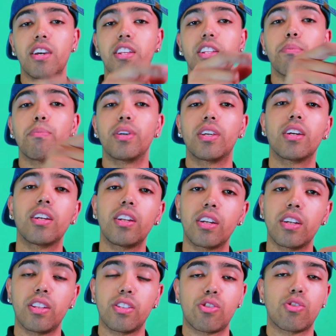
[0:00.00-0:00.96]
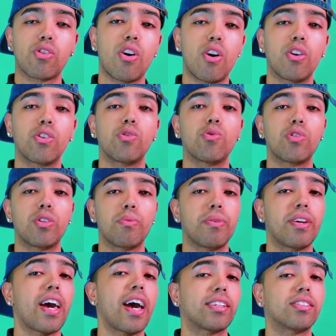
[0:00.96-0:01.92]
in the beginning of the song, you would
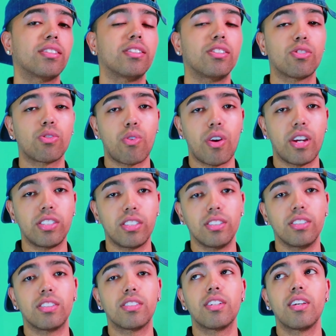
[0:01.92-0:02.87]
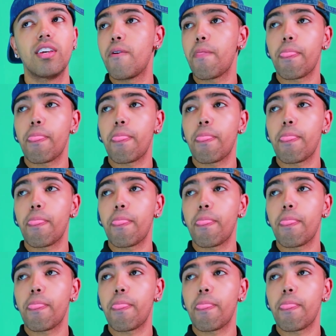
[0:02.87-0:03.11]
be asking these questions.